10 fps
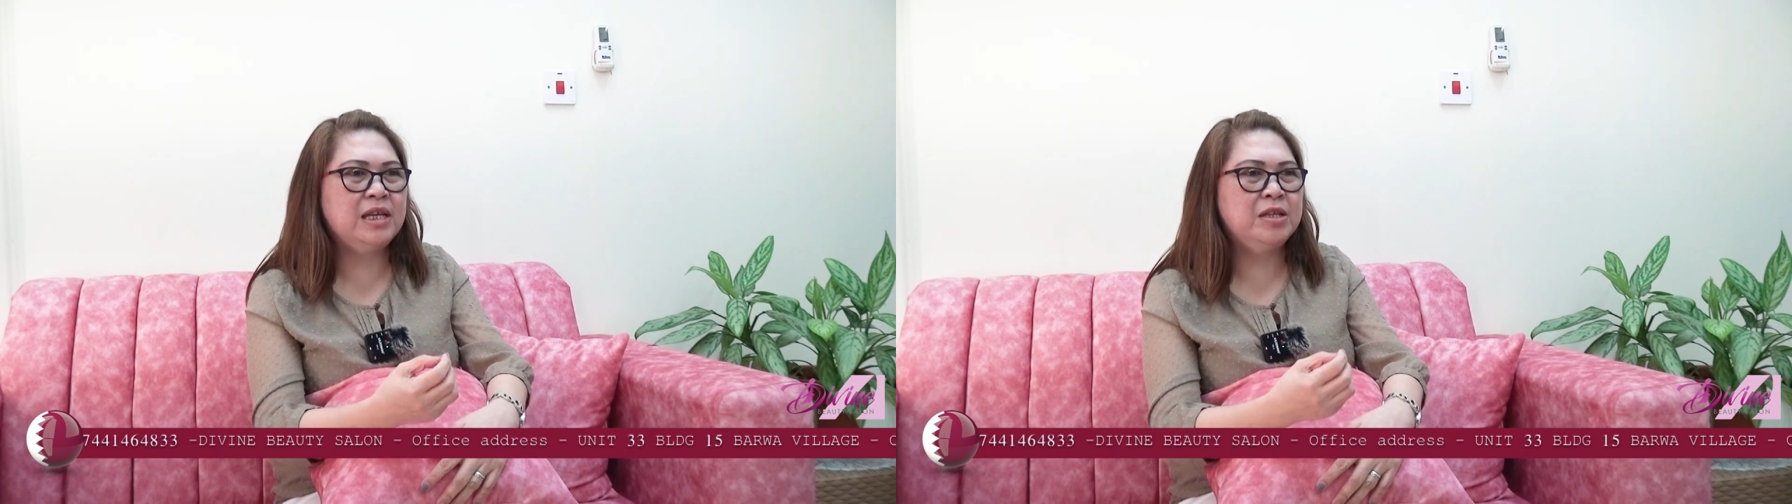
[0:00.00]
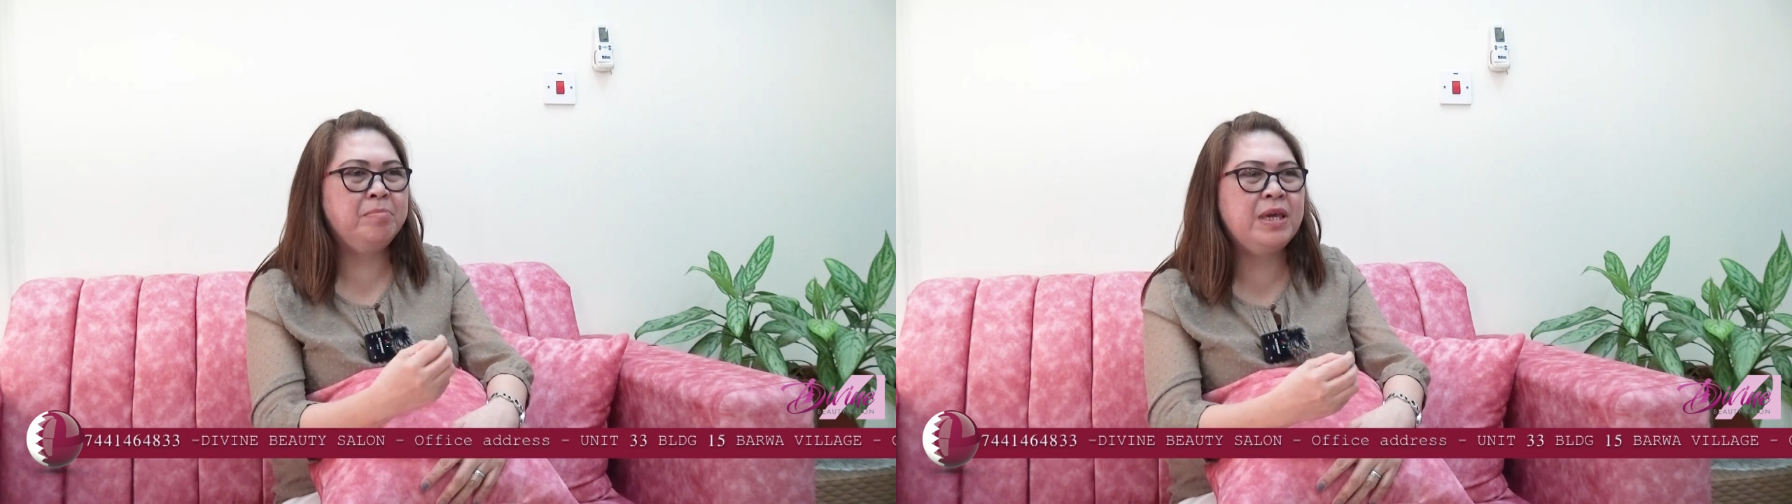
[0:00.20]

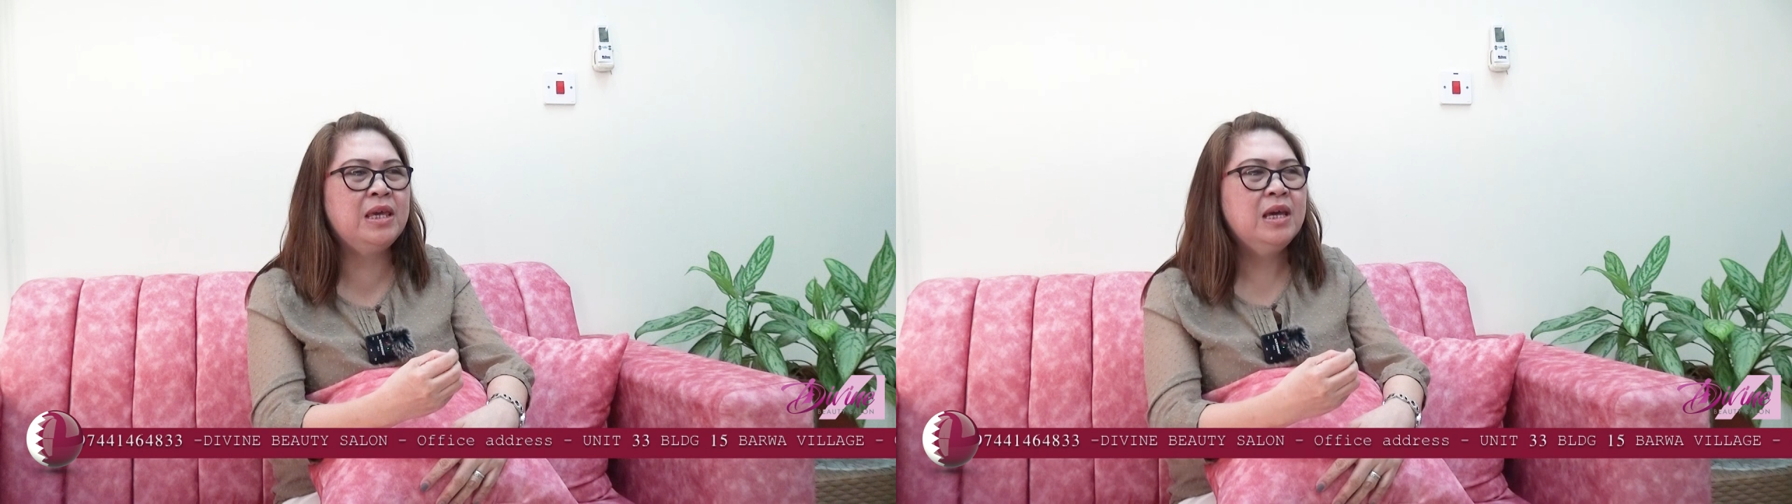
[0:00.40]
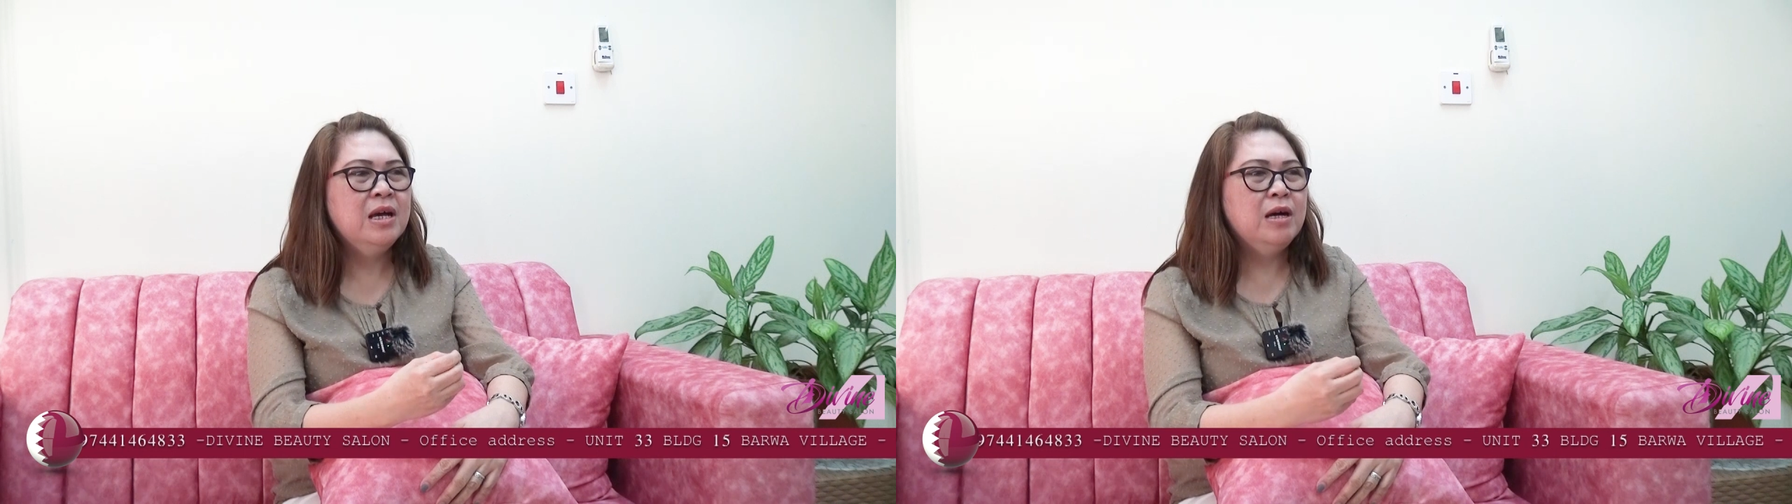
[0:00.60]
and
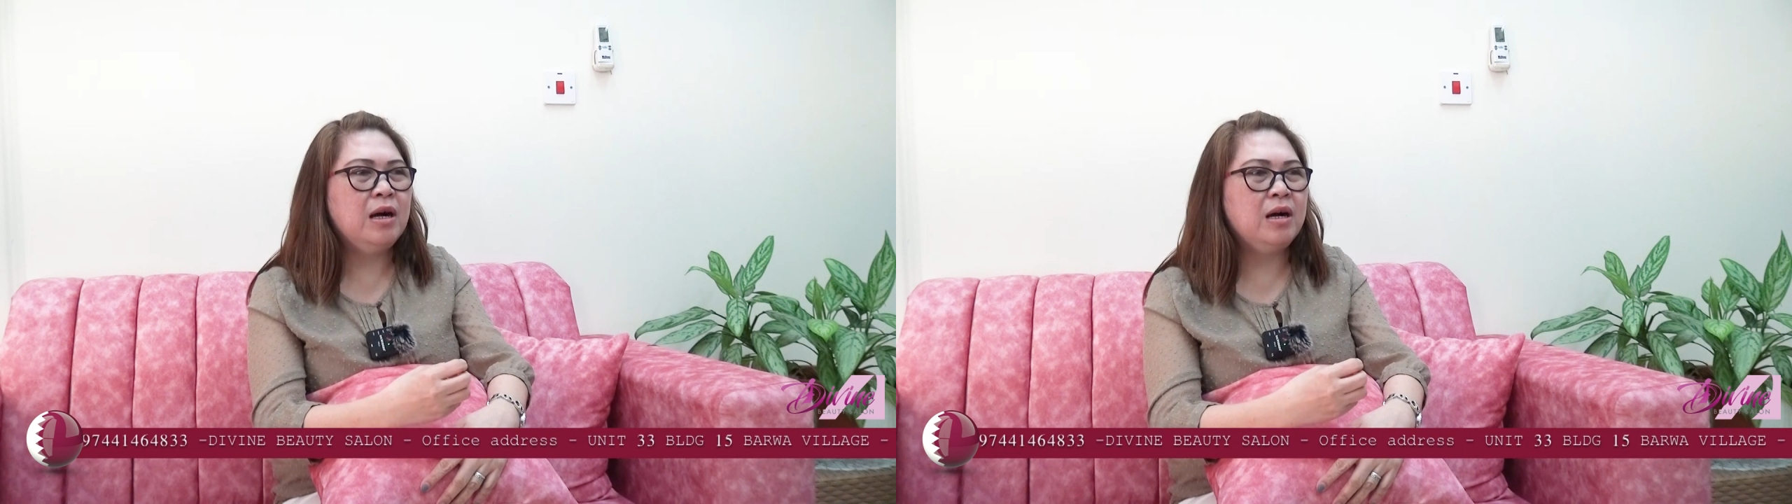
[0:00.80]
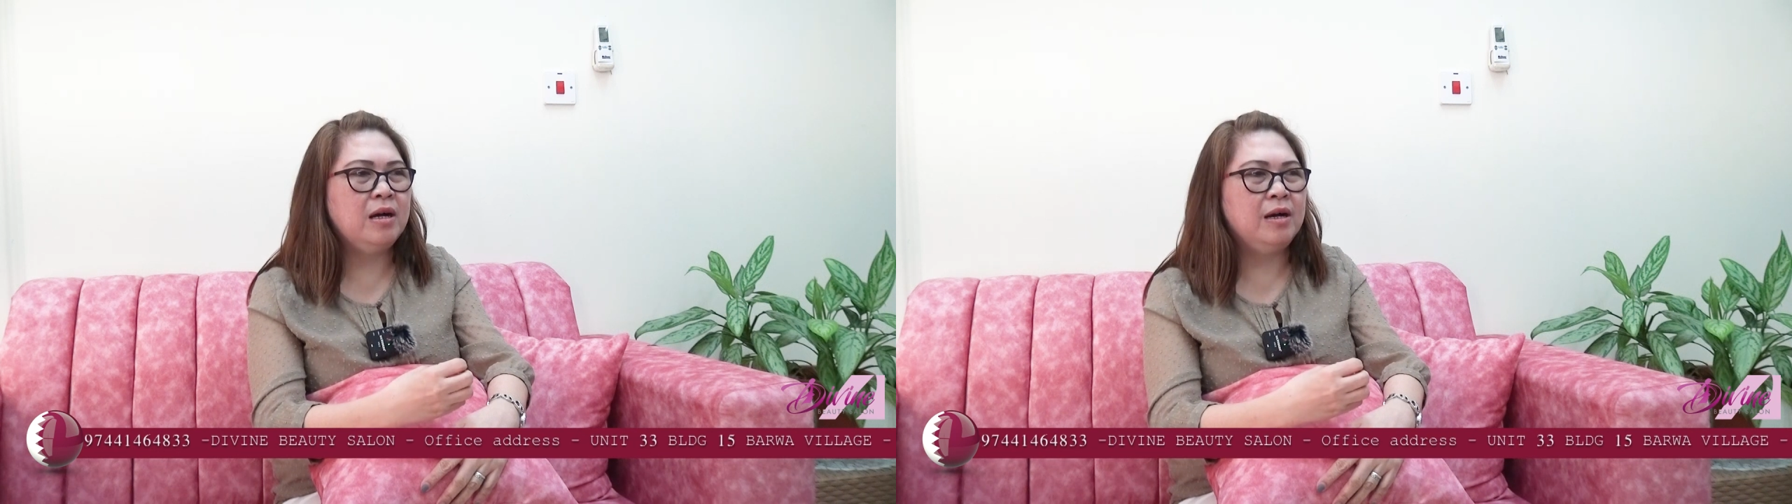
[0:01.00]
be
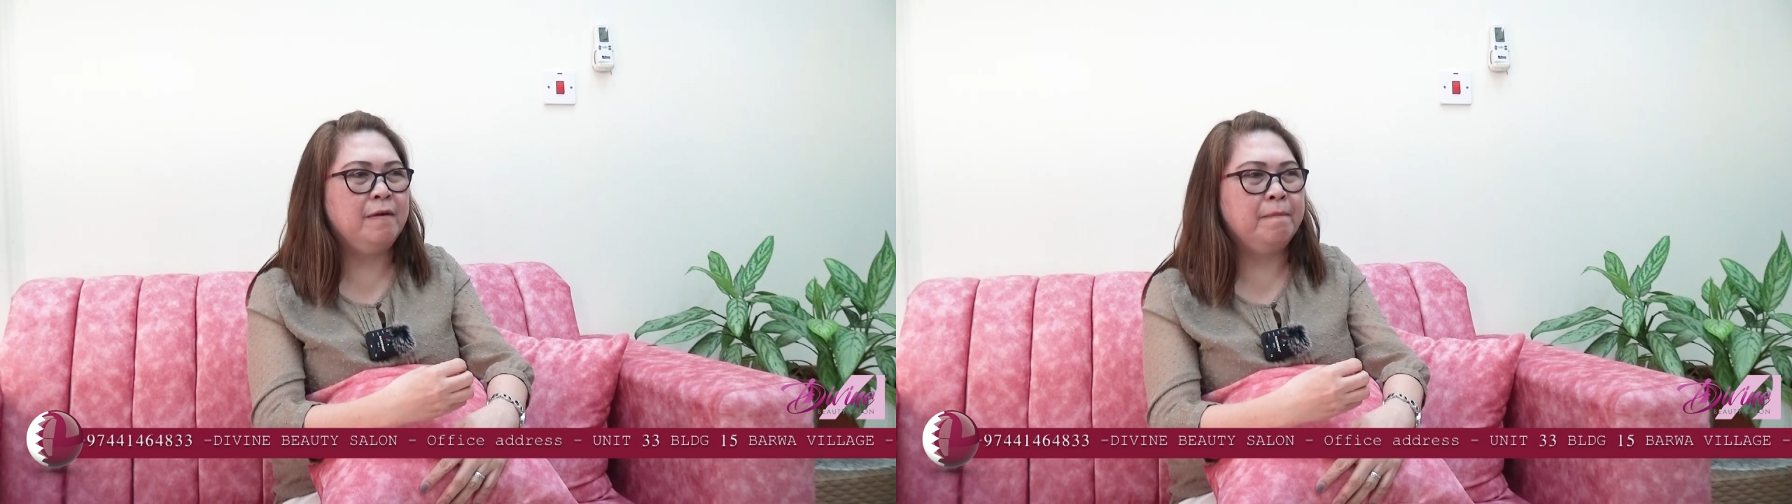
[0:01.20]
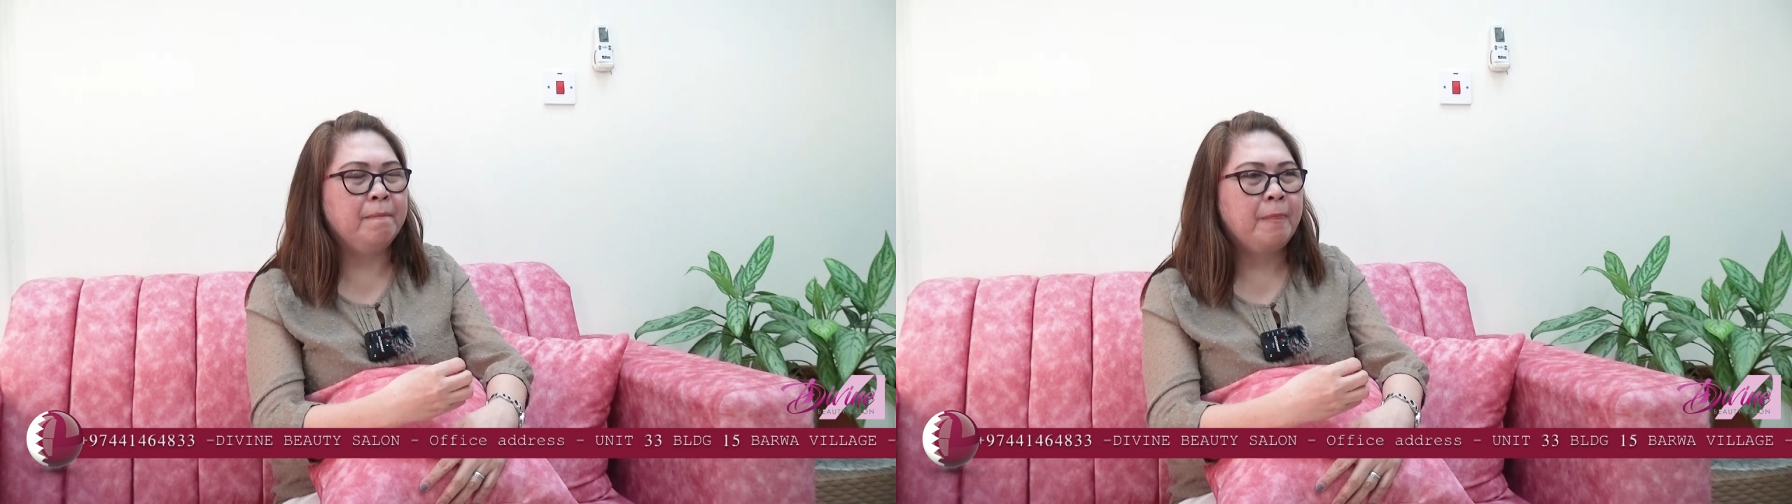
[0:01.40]

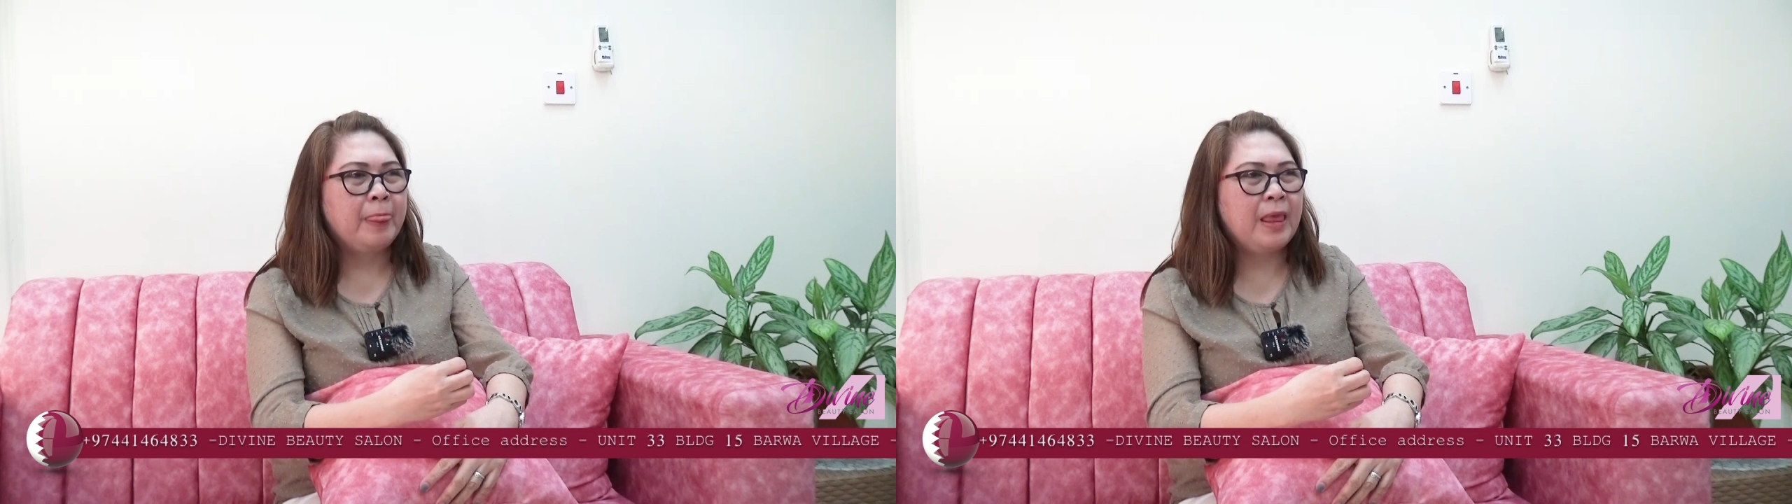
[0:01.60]
um,